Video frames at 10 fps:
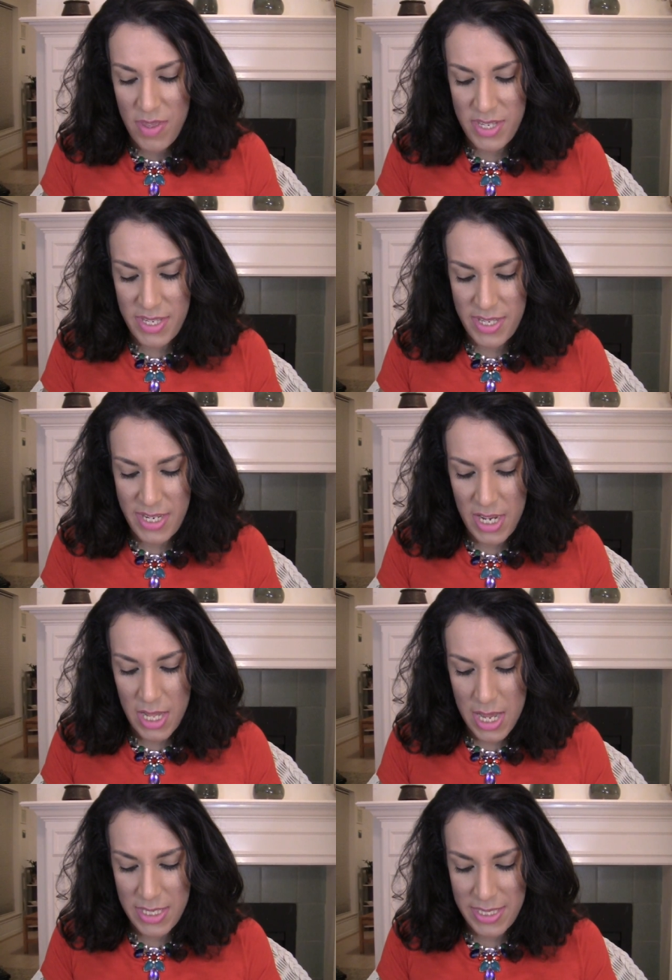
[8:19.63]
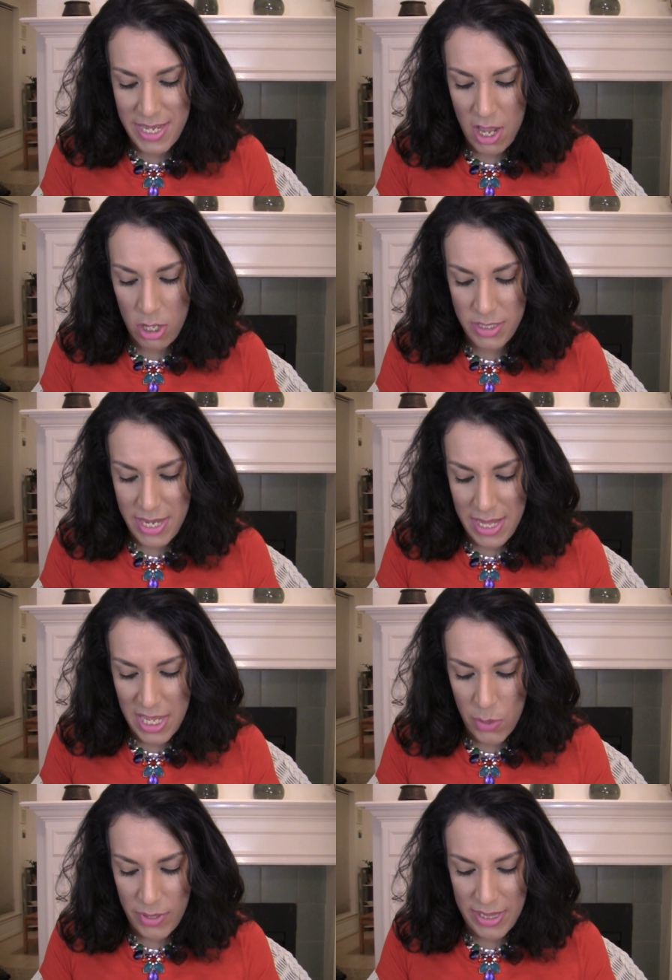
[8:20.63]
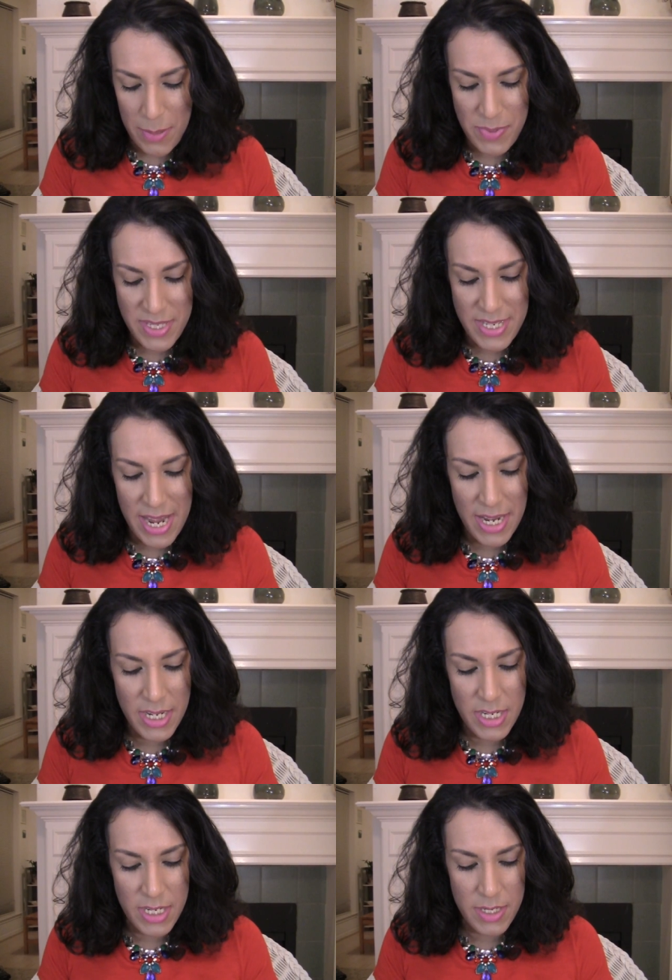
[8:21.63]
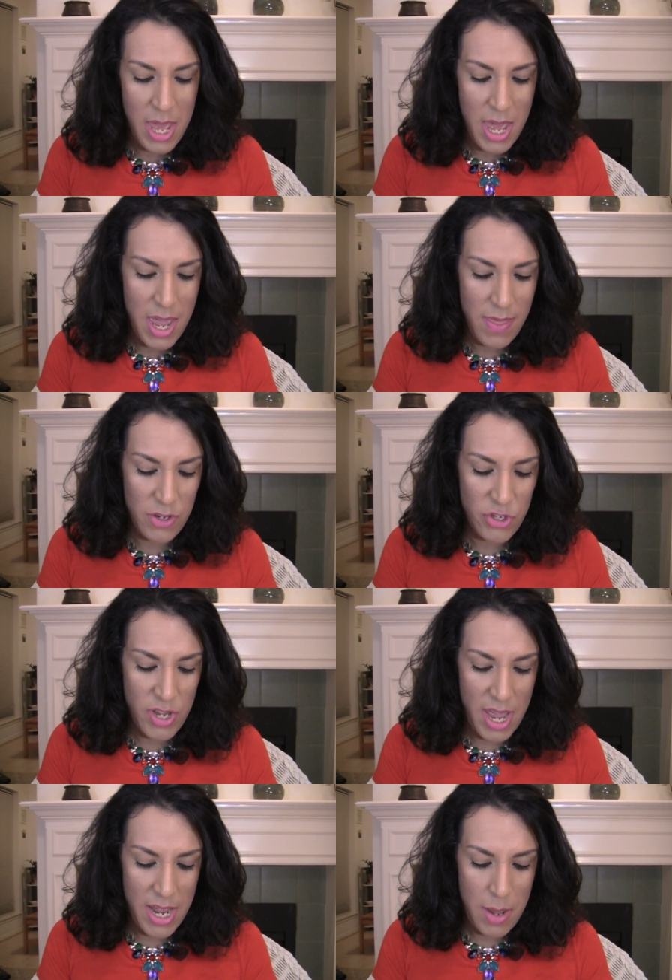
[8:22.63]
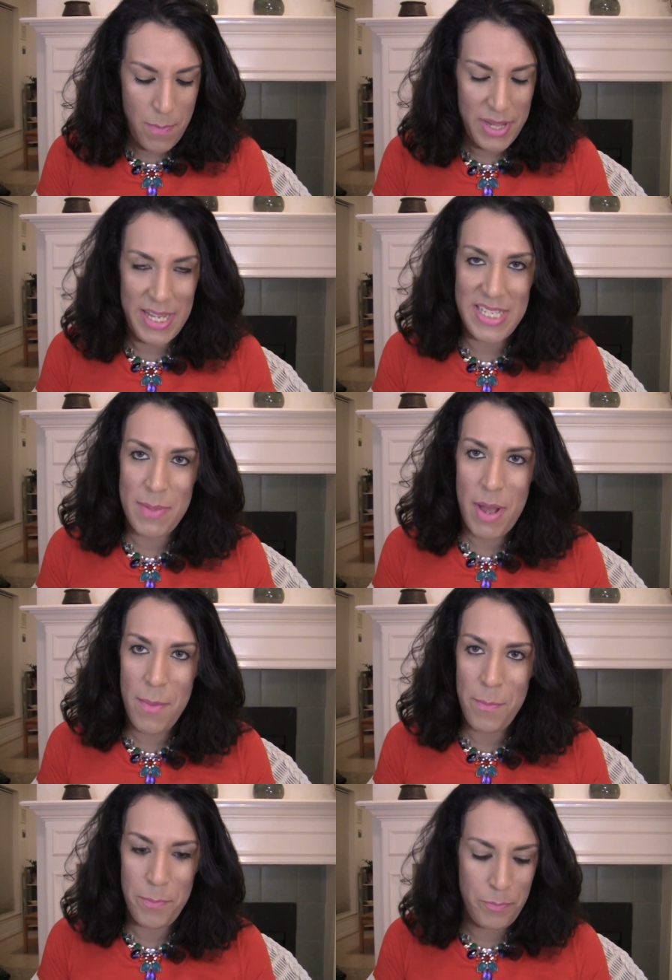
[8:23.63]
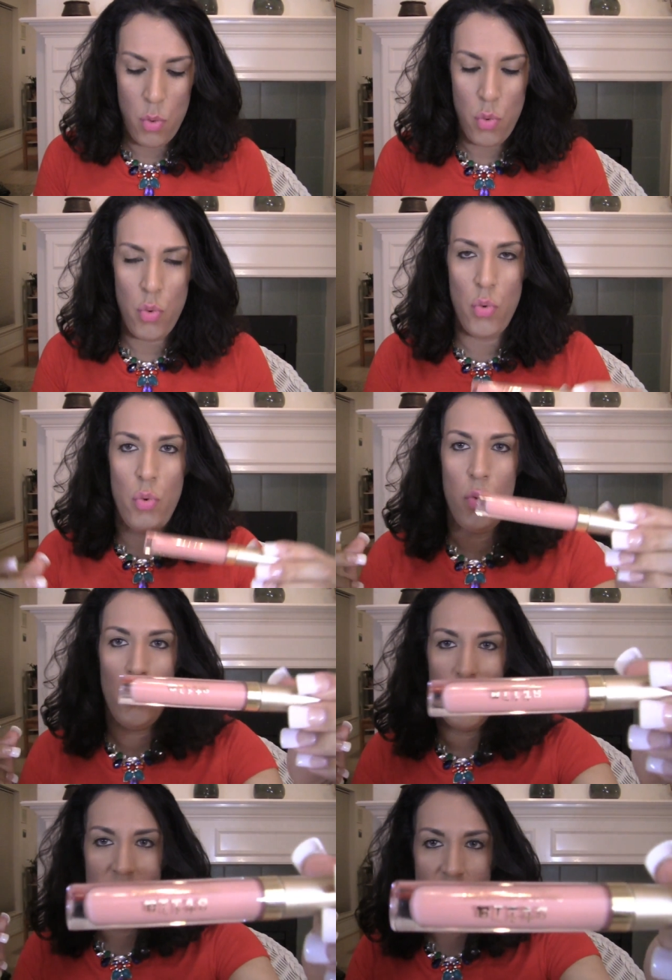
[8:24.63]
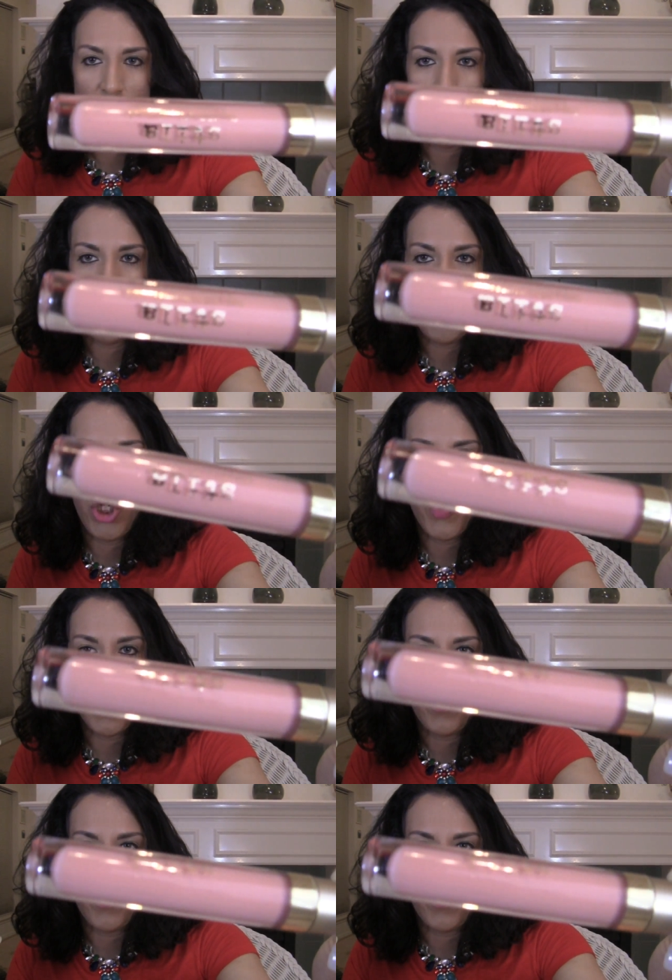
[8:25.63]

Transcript: The Stila Stay All Day Liquid Lipstick in the shade Bellissima. Ooh, that is super